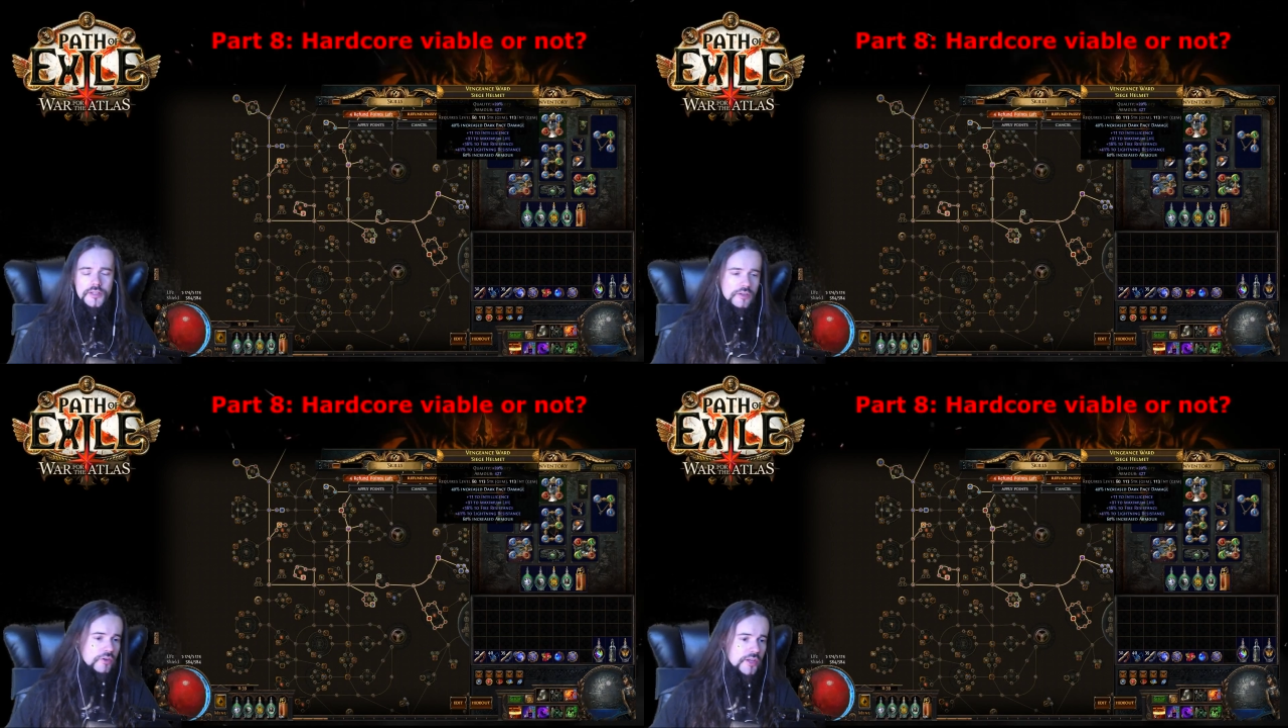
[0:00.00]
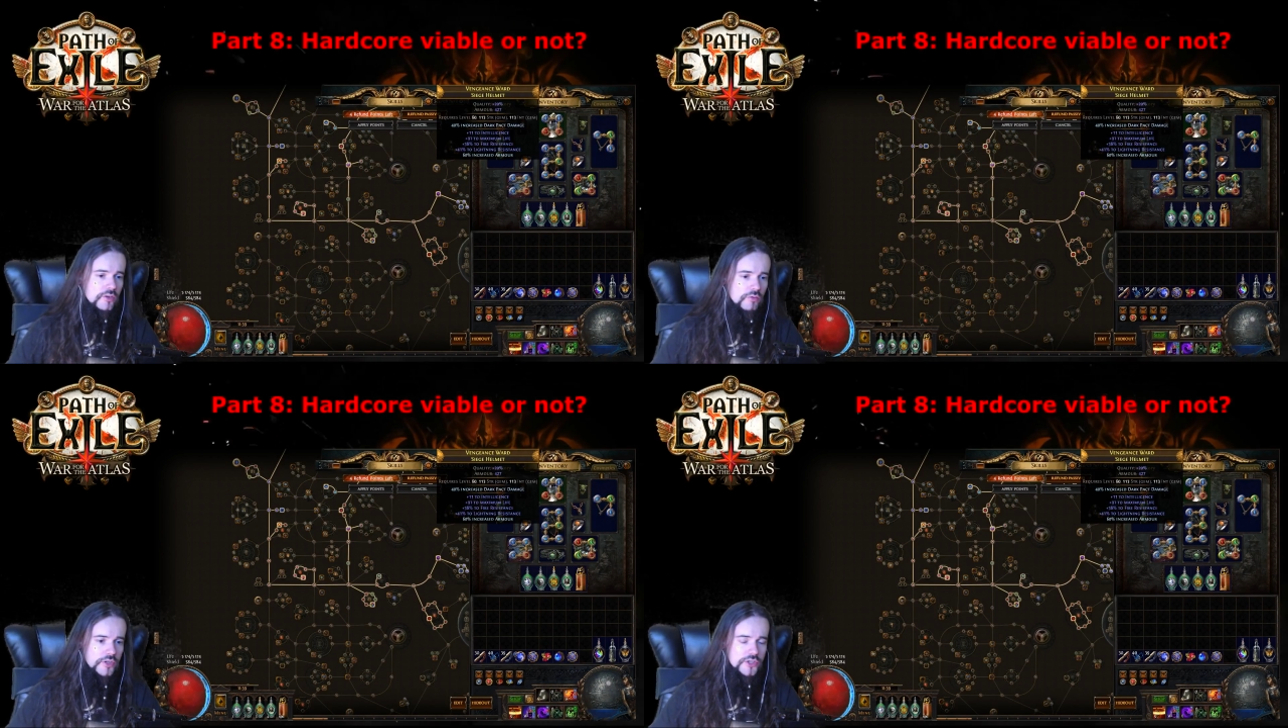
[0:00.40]
You
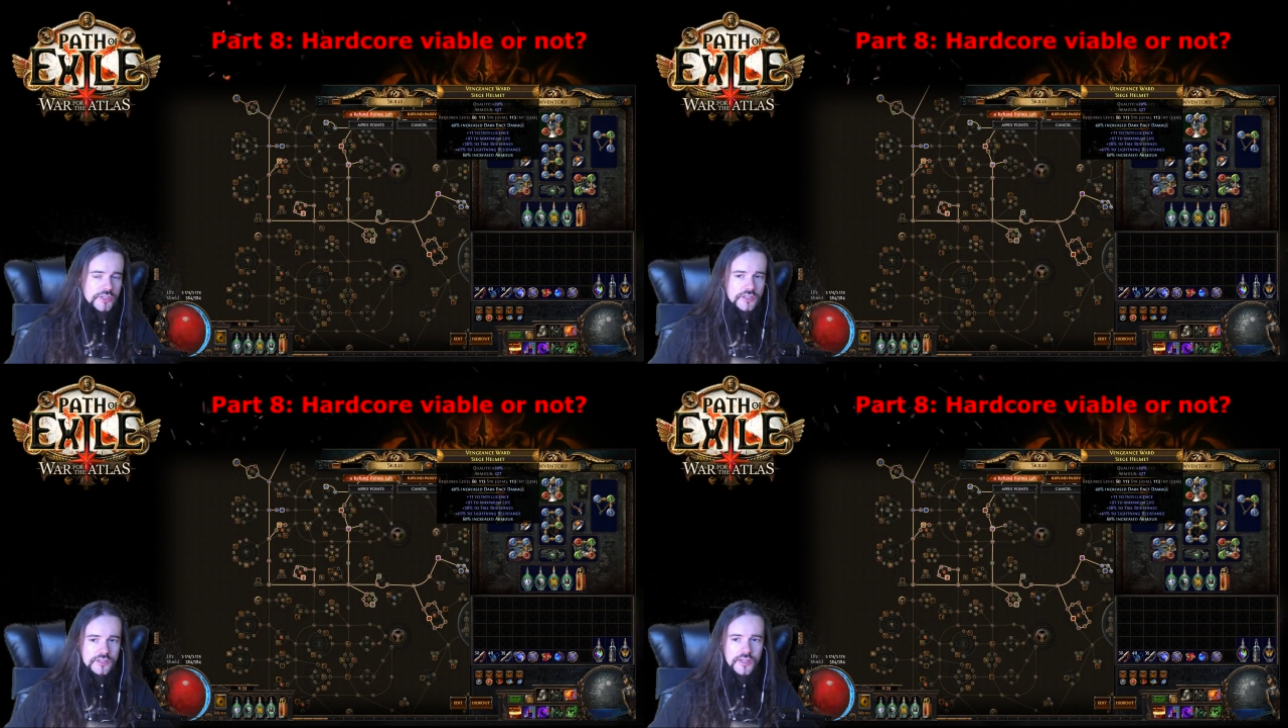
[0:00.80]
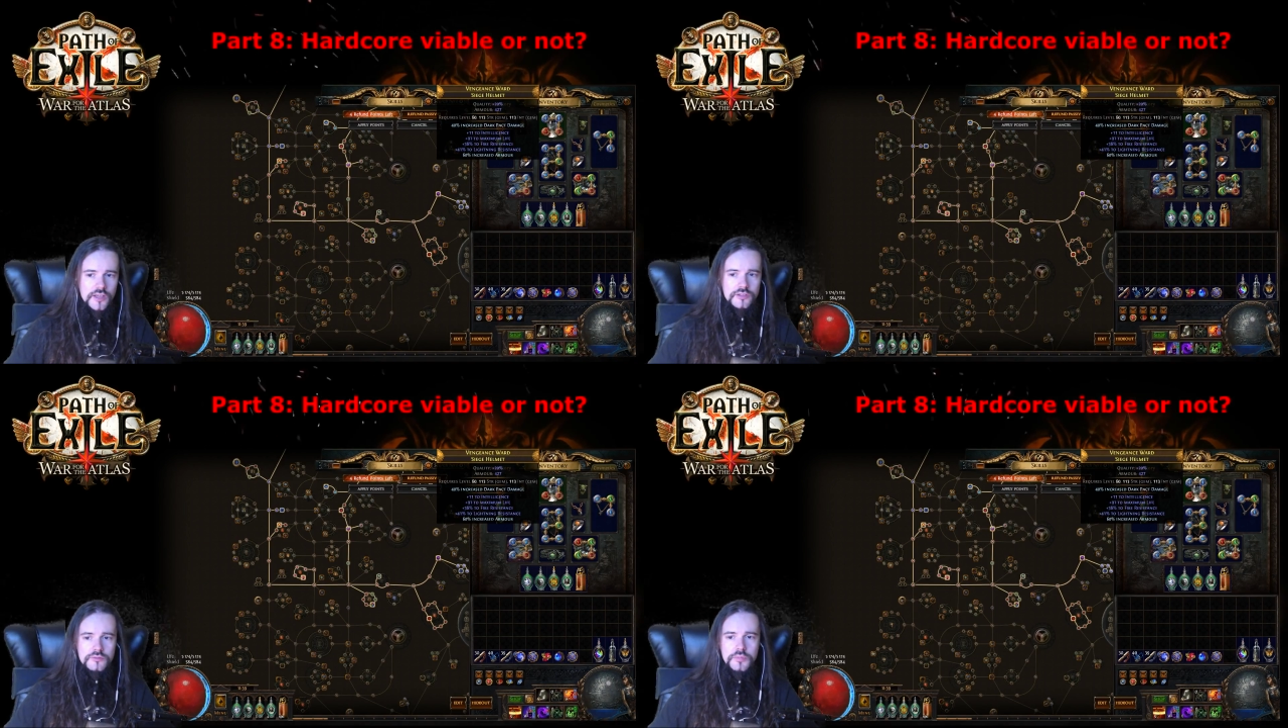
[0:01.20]
can reach
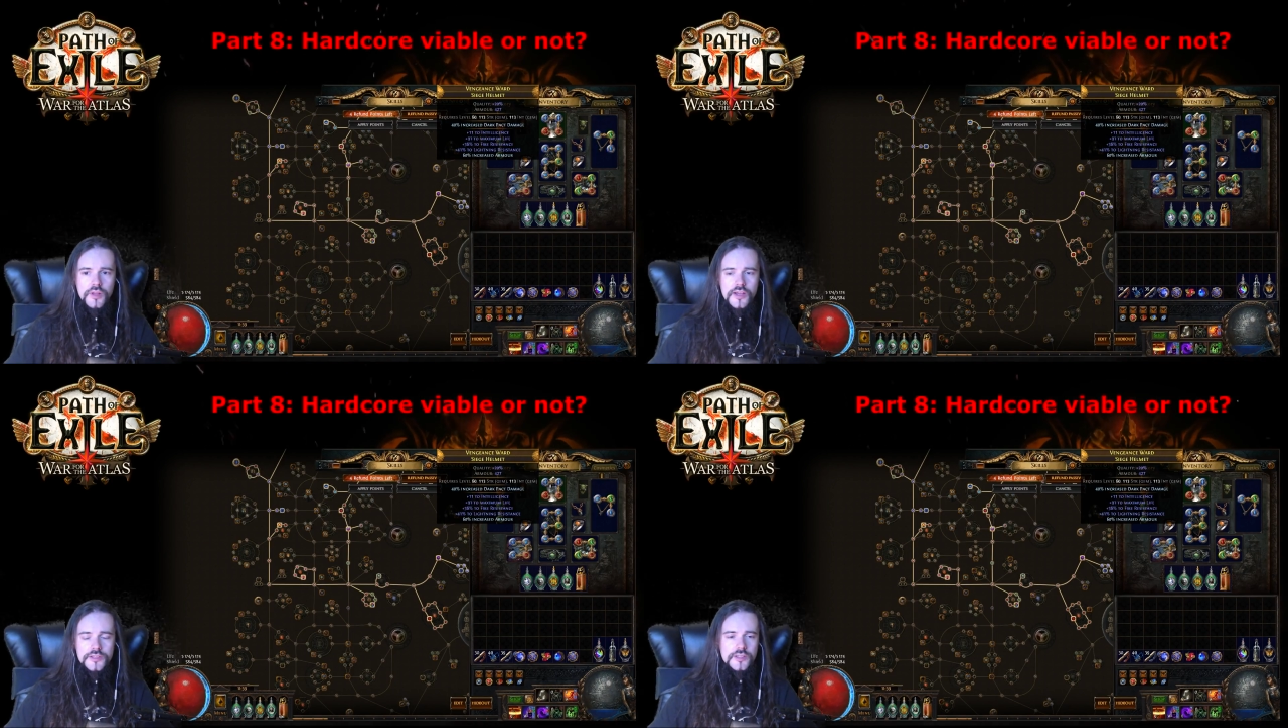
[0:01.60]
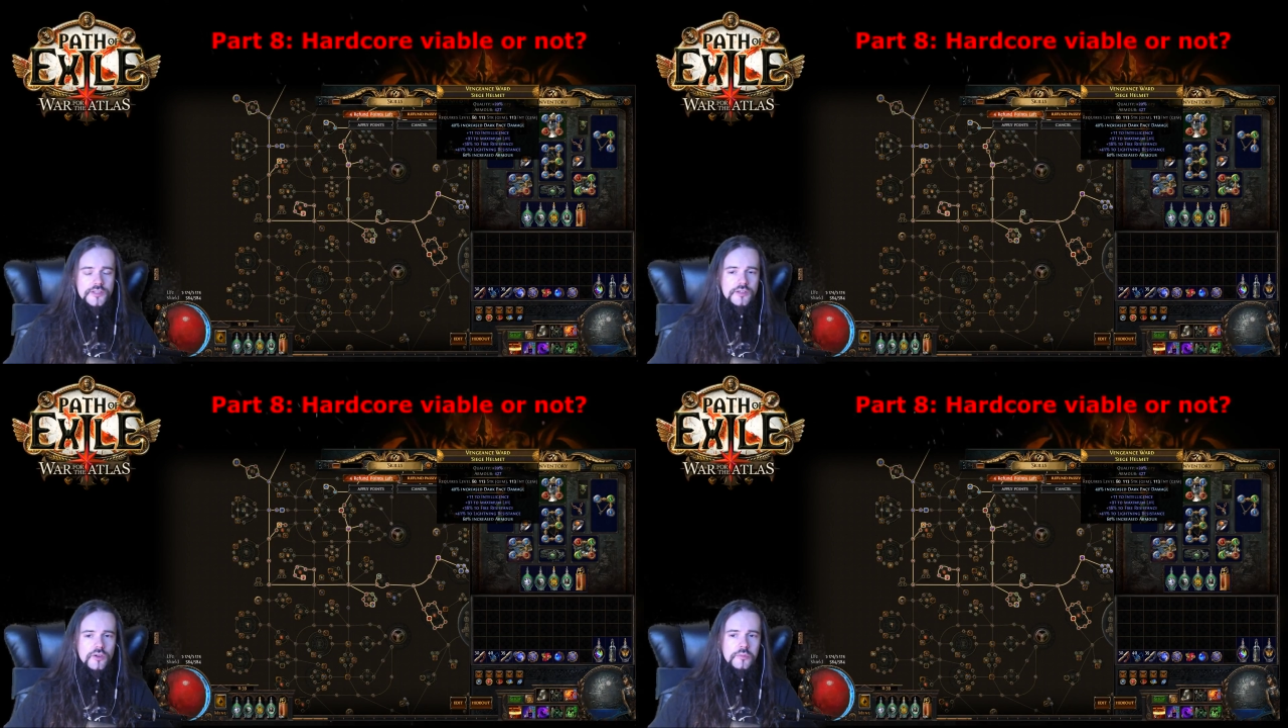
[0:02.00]
6,000 plus,
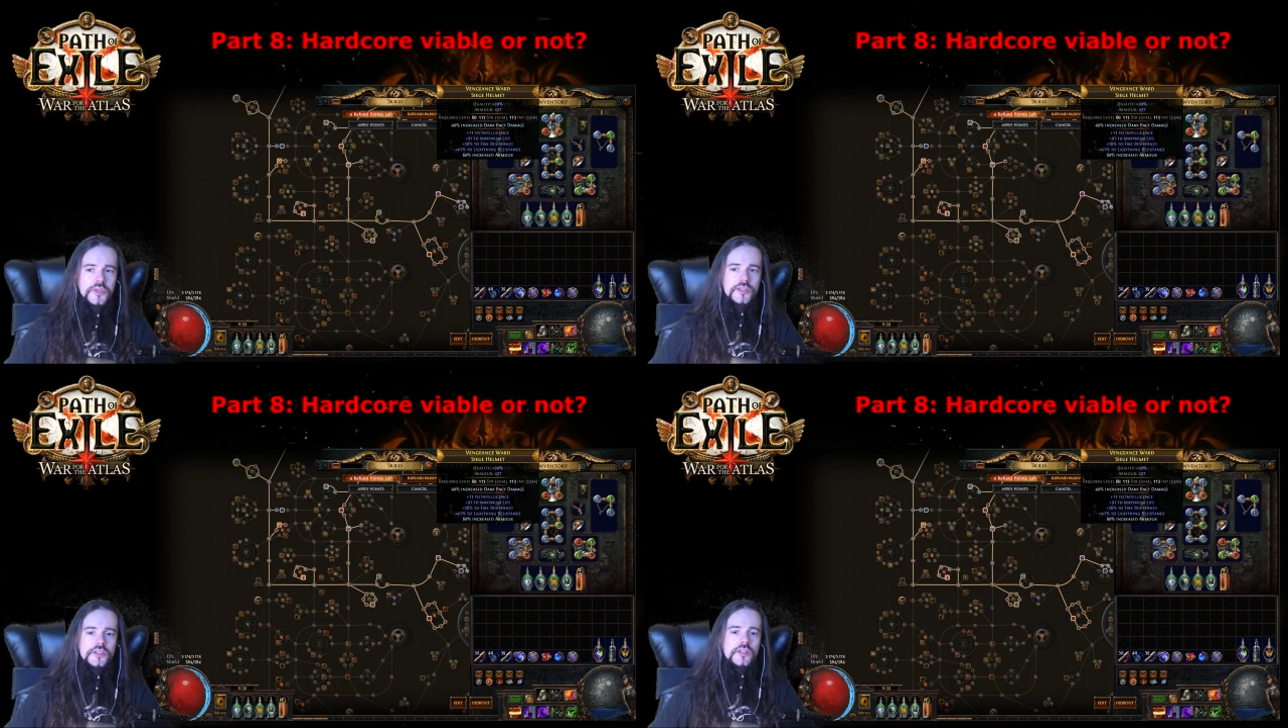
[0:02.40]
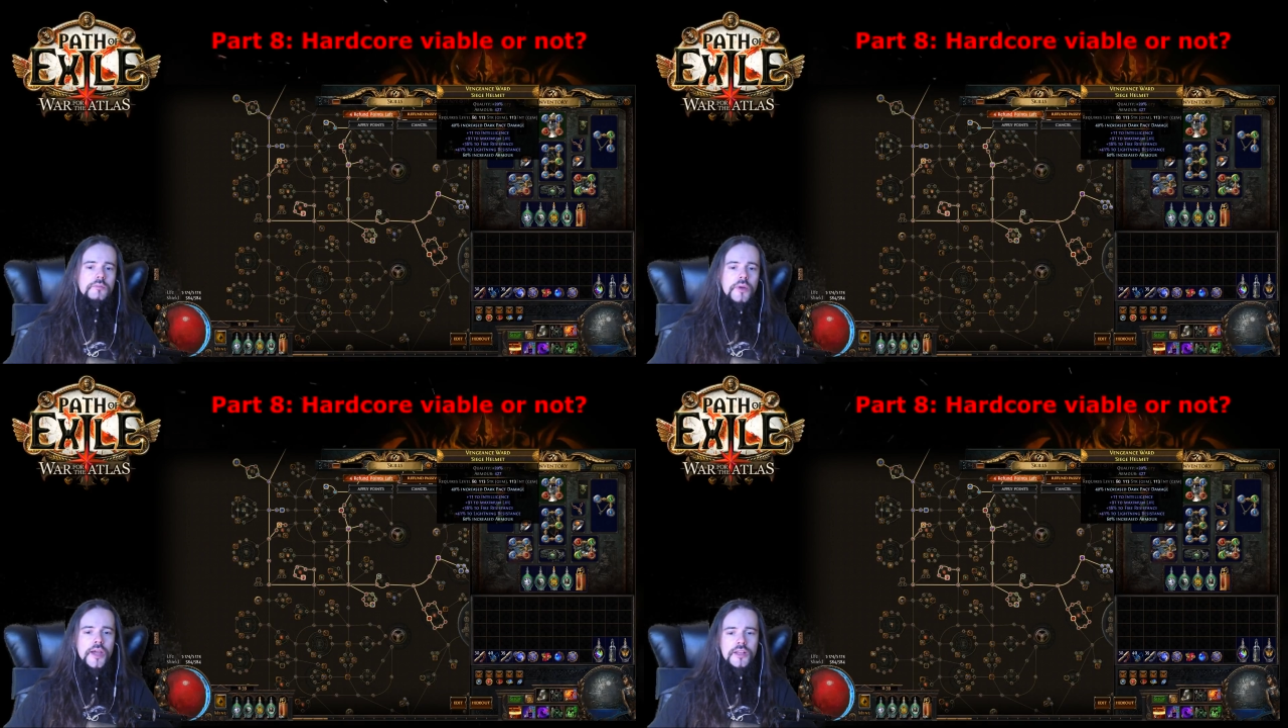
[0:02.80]
it's no big deal,
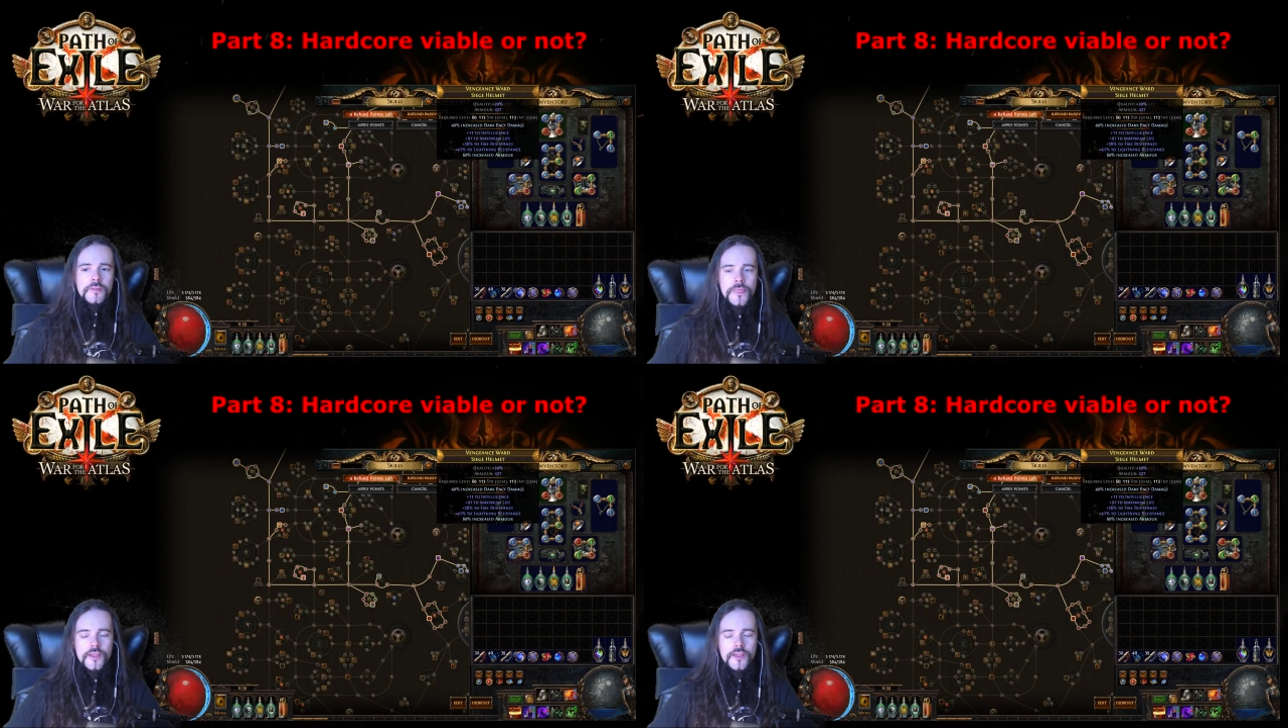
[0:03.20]
but